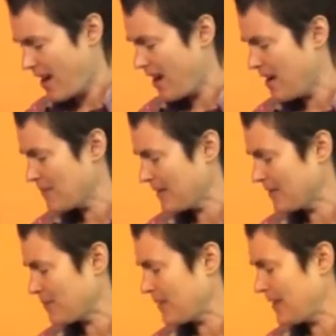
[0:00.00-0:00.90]
I'm
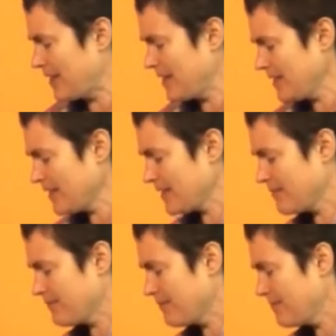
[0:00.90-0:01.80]
going to play this.
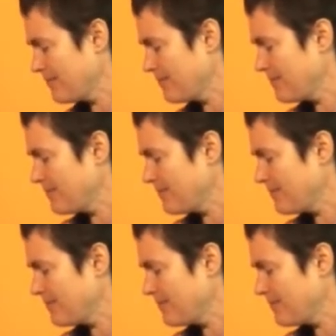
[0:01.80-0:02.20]
And